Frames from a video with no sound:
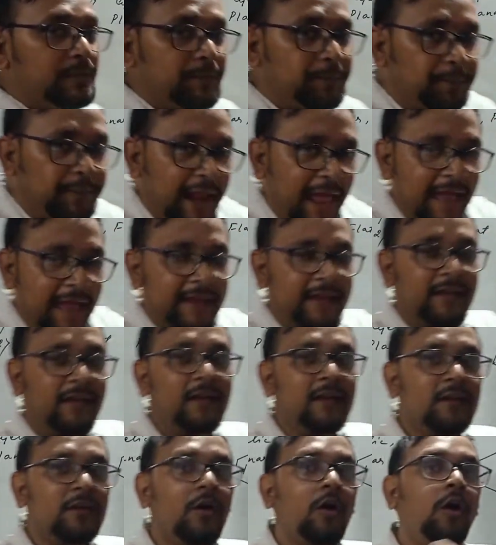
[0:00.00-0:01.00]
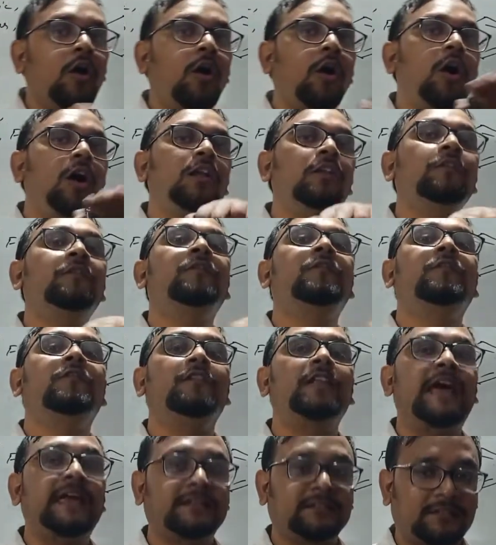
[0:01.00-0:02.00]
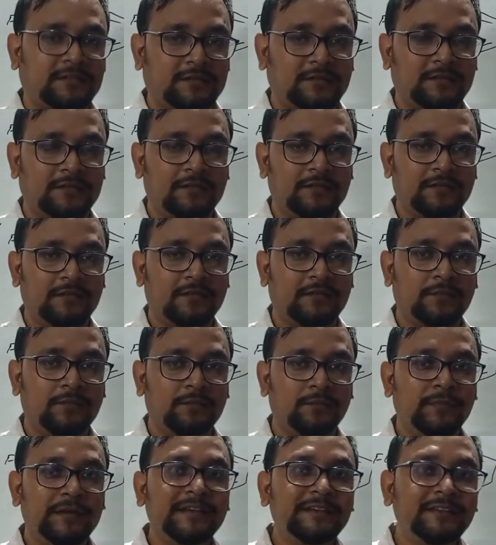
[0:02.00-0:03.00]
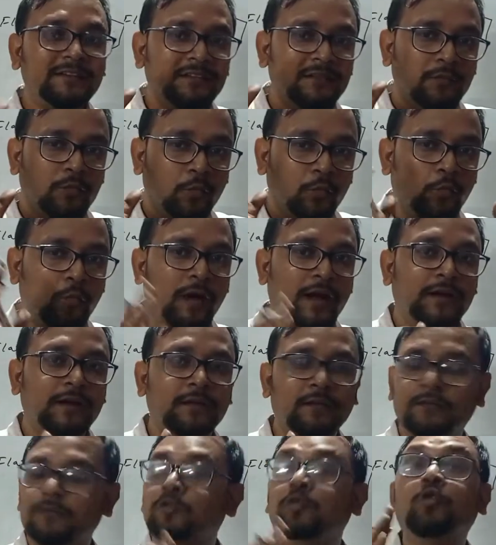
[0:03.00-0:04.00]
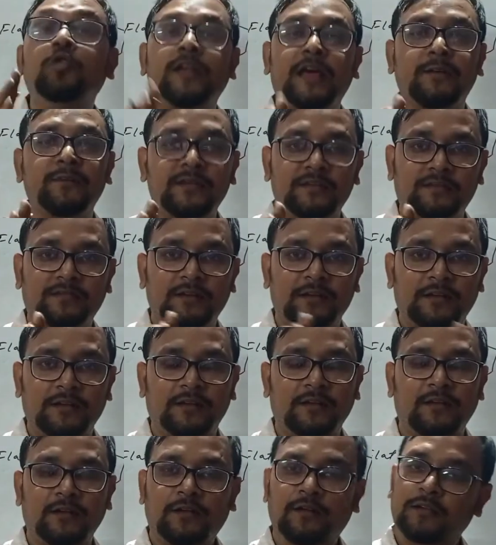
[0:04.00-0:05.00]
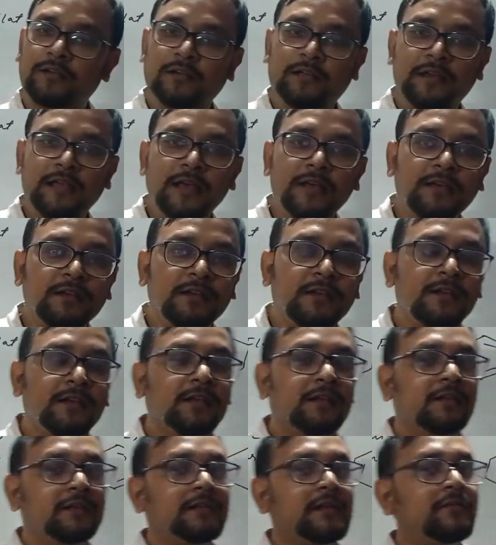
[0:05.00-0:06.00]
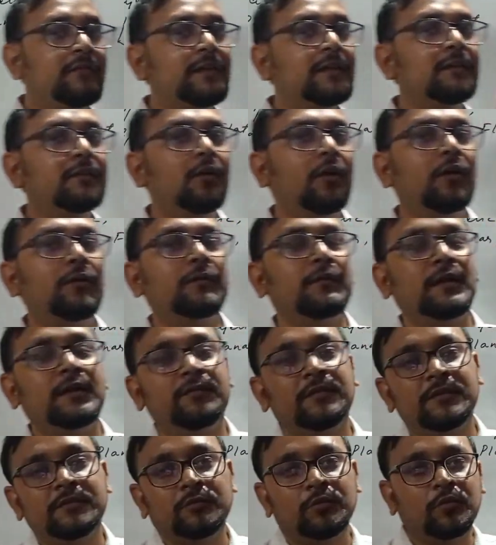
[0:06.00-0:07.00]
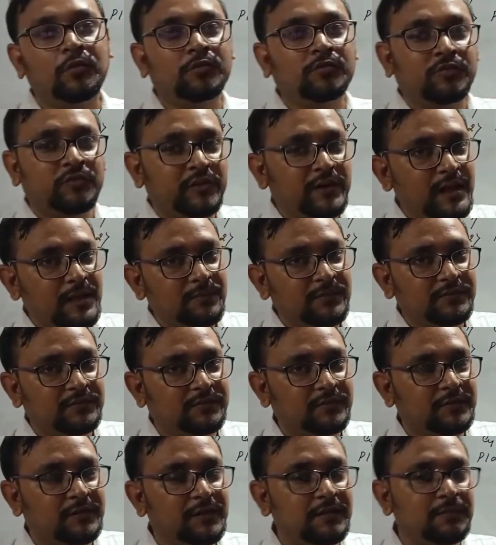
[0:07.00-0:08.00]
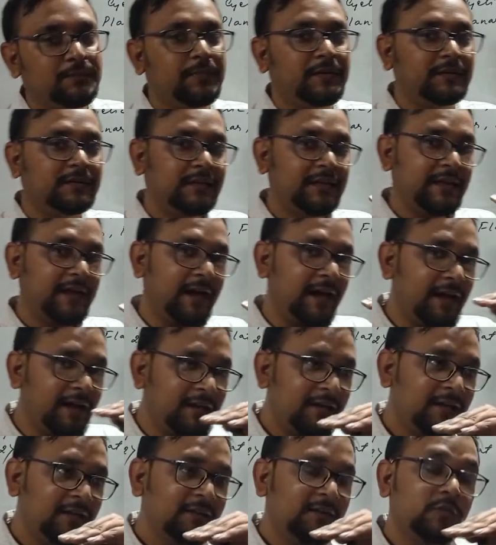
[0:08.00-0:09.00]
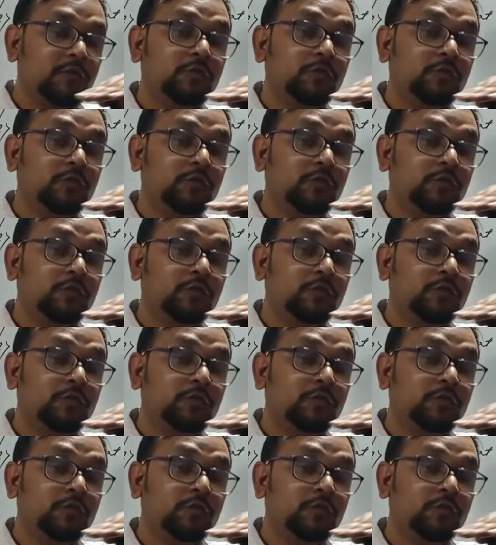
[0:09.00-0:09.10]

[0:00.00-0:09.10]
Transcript: be planar or flat, mean two-dimensional. Clear? They will never show three-dimensional, but they are